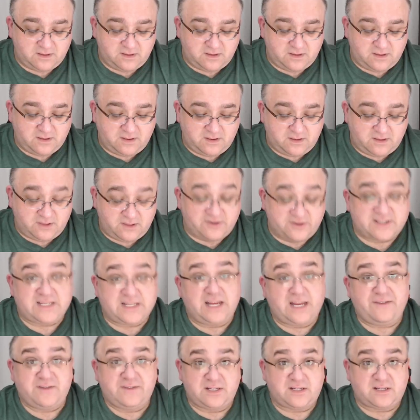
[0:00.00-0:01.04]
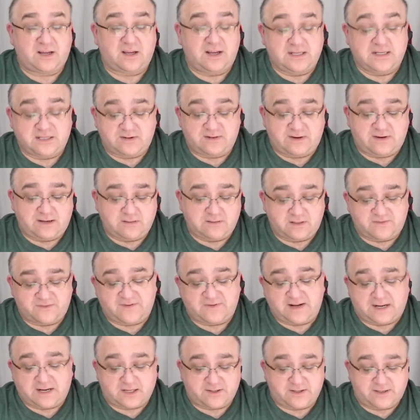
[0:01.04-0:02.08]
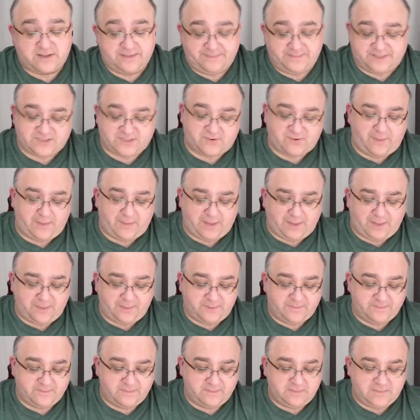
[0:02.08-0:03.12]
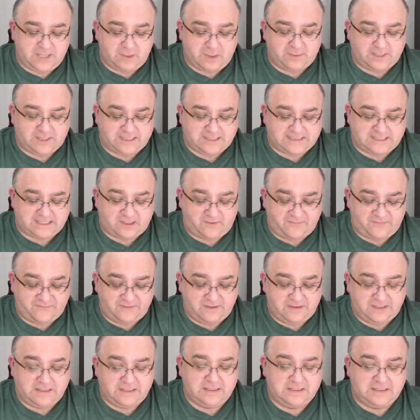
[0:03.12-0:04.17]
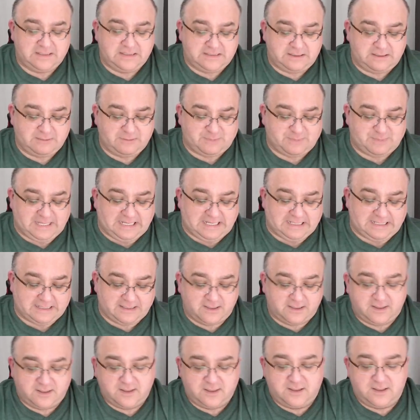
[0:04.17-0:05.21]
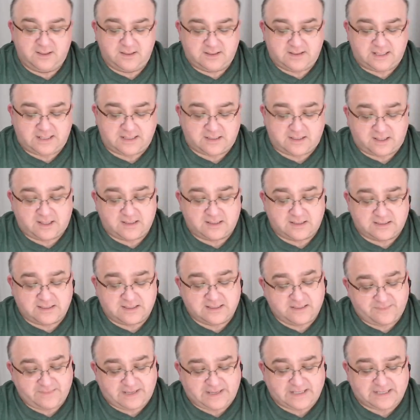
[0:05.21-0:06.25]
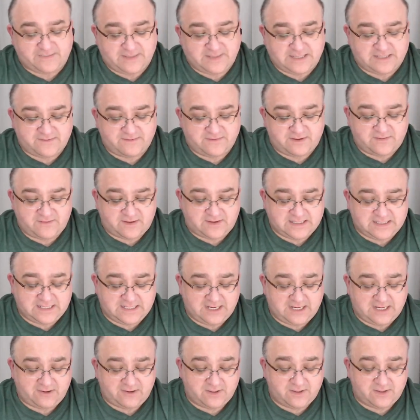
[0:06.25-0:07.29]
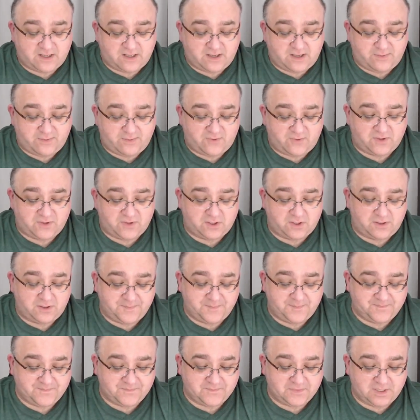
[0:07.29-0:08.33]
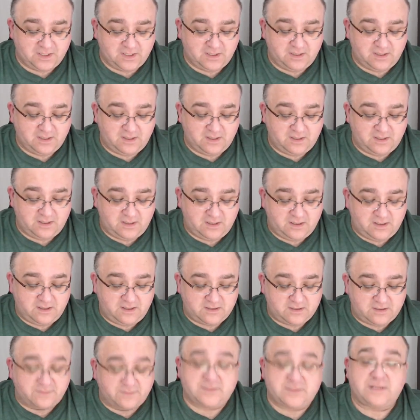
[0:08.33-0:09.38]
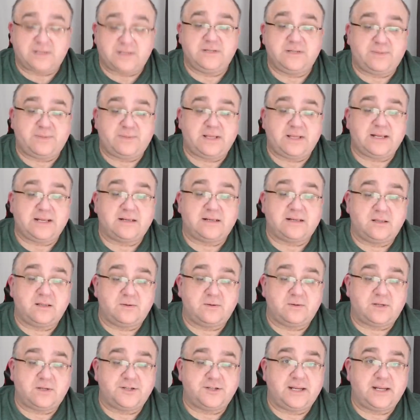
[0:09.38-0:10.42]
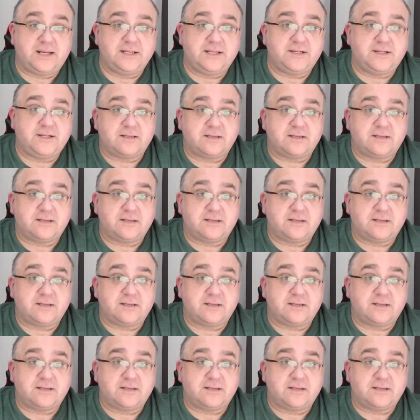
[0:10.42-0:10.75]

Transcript: There are safety signs around the factory. Scrub up, know thyself, don't blink. That last is the best piece of advice here on the eyeball floor. Sometimes you blink and the world changes.